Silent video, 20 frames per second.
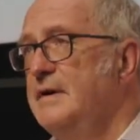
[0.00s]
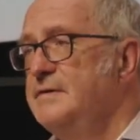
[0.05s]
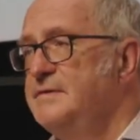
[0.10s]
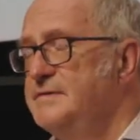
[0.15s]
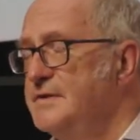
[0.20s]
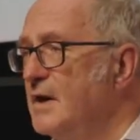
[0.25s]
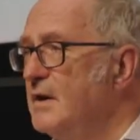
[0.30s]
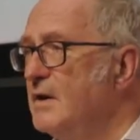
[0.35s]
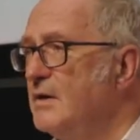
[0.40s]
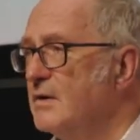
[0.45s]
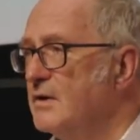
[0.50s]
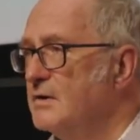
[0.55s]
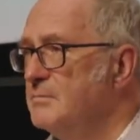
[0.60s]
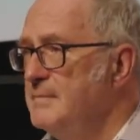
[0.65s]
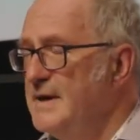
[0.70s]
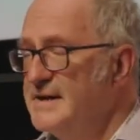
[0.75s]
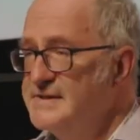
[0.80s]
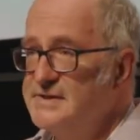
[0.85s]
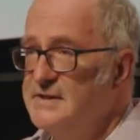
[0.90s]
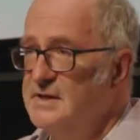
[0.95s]
dark
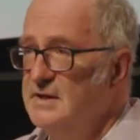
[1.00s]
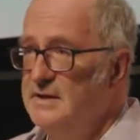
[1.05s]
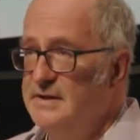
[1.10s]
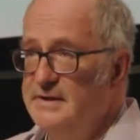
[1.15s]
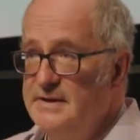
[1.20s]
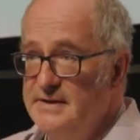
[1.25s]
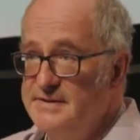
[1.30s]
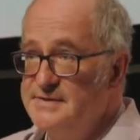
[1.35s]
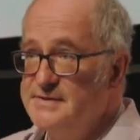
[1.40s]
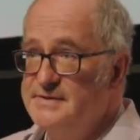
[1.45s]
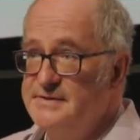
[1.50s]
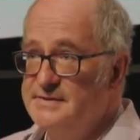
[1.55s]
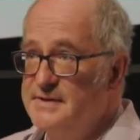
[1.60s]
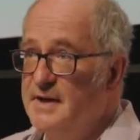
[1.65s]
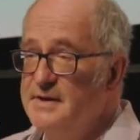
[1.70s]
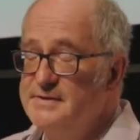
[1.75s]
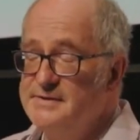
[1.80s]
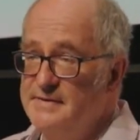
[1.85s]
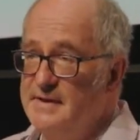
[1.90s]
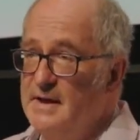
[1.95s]
masculinist
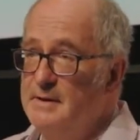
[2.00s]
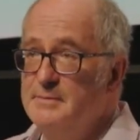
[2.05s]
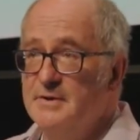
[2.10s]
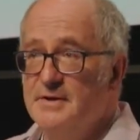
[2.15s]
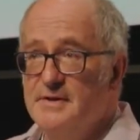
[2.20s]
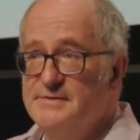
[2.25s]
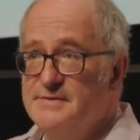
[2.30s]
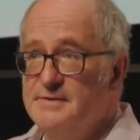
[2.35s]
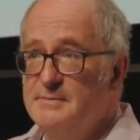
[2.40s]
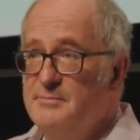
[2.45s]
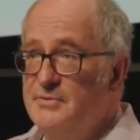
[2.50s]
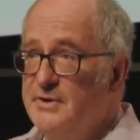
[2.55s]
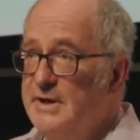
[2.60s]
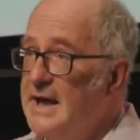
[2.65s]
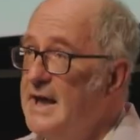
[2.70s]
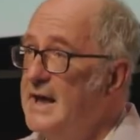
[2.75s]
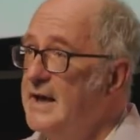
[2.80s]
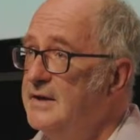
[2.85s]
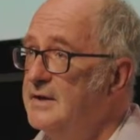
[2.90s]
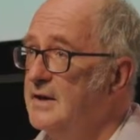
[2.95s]
side to that, because the
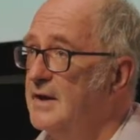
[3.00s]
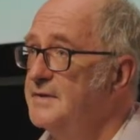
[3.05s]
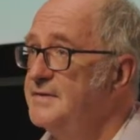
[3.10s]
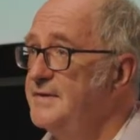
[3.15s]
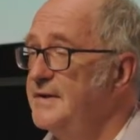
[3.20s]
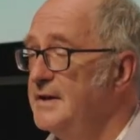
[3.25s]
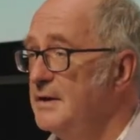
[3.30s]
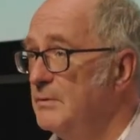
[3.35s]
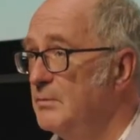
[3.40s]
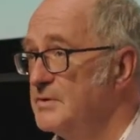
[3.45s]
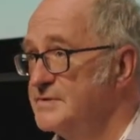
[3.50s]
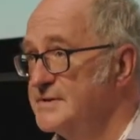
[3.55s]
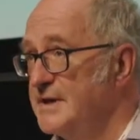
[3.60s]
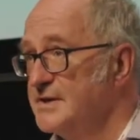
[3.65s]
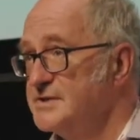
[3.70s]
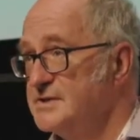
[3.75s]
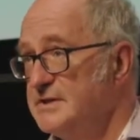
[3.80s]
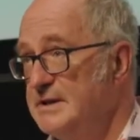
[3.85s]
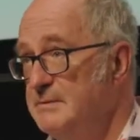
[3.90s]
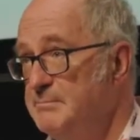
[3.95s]
brigade idea was
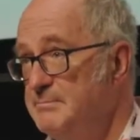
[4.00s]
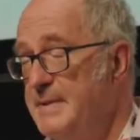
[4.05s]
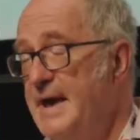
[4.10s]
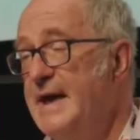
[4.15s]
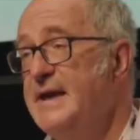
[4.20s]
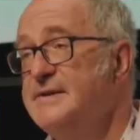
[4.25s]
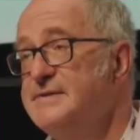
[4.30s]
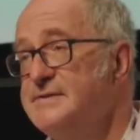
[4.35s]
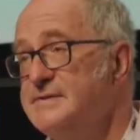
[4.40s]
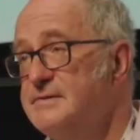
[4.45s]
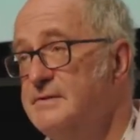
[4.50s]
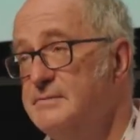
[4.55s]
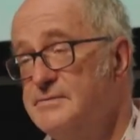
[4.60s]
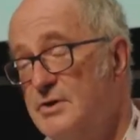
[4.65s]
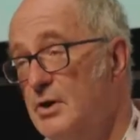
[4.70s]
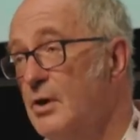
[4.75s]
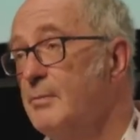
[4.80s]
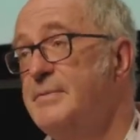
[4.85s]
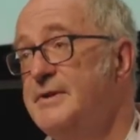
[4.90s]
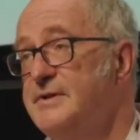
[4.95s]
actually based, it was
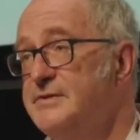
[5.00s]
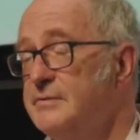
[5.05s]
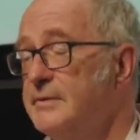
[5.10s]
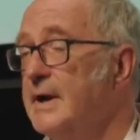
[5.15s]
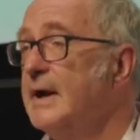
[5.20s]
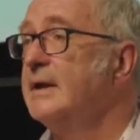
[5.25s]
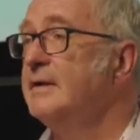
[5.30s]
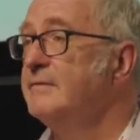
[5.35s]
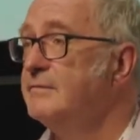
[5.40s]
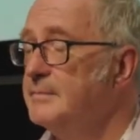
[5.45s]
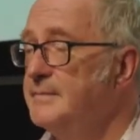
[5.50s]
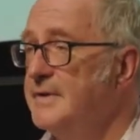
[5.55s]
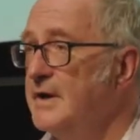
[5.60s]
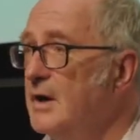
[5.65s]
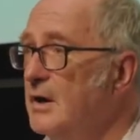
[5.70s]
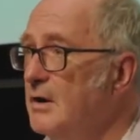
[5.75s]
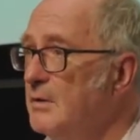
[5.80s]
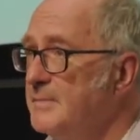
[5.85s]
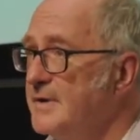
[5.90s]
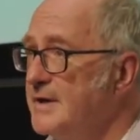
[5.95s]
copied directly from the
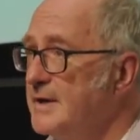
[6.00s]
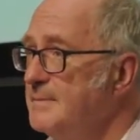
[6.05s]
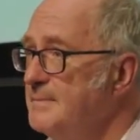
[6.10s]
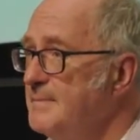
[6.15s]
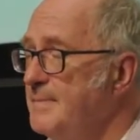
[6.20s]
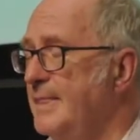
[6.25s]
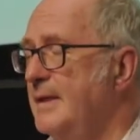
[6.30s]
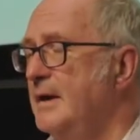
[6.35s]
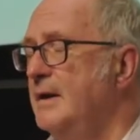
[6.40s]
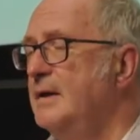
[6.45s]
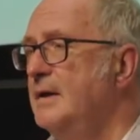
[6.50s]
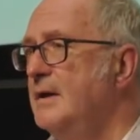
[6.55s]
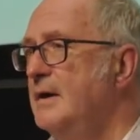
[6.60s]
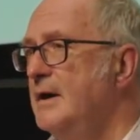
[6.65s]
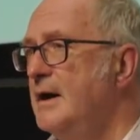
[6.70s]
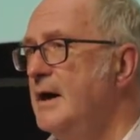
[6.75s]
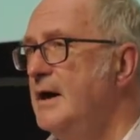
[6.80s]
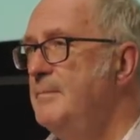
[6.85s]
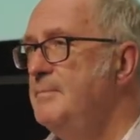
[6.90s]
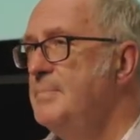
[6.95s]
army.
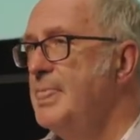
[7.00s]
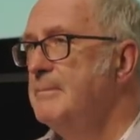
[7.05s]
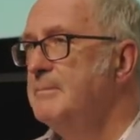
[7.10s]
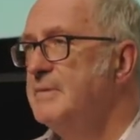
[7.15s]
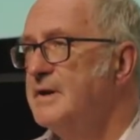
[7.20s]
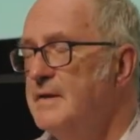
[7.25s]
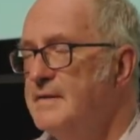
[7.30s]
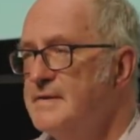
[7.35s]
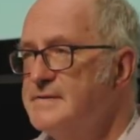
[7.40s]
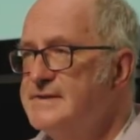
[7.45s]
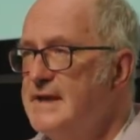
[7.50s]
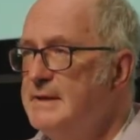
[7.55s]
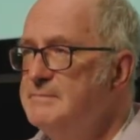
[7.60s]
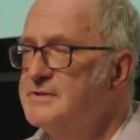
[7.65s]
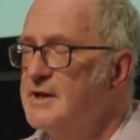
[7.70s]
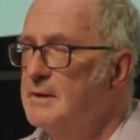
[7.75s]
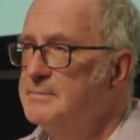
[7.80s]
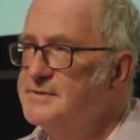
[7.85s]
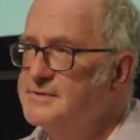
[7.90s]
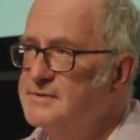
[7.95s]
But at the same
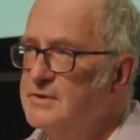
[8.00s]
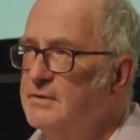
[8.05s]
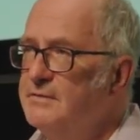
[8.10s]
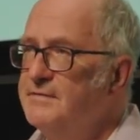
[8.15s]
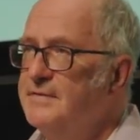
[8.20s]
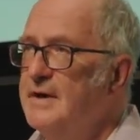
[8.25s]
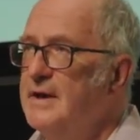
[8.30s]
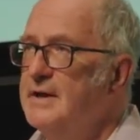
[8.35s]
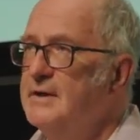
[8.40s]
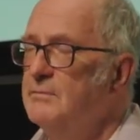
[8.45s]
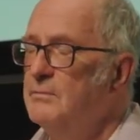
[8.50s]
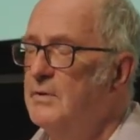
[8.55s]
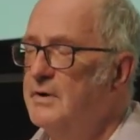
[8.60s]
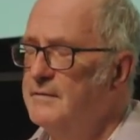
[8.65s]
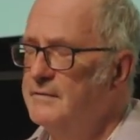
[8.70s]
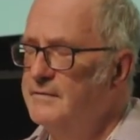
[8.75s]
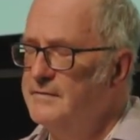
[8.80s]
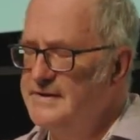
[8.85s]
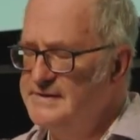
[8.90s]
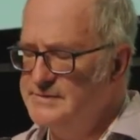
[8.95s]
time, Escoffier, one
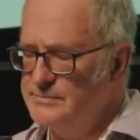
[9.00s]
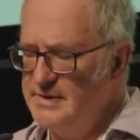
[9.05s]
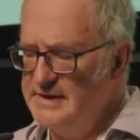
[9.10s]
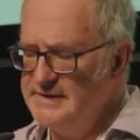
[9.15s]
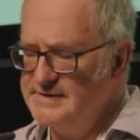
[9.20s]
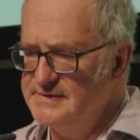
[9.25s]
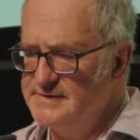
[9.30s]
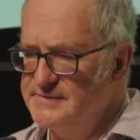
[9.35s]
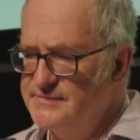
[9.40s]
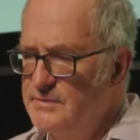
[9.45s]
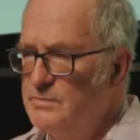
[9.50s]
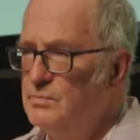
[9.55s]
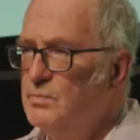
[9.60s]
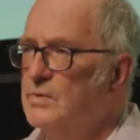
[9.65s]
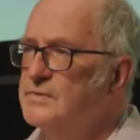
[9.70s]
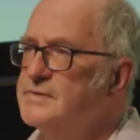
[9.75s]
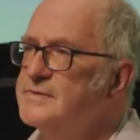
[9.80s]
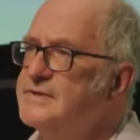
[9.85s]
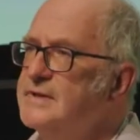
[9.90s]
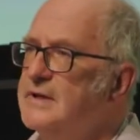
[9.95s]
of his reasons for
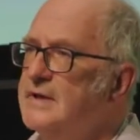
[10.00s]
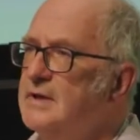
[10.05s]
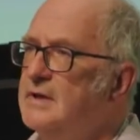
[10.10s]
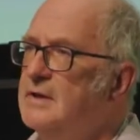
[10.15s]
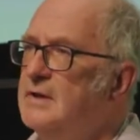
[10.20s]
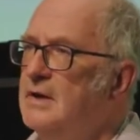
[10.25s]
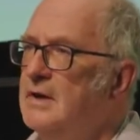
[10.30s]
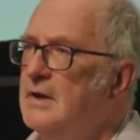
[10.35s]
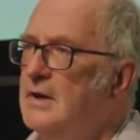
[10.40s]
wanting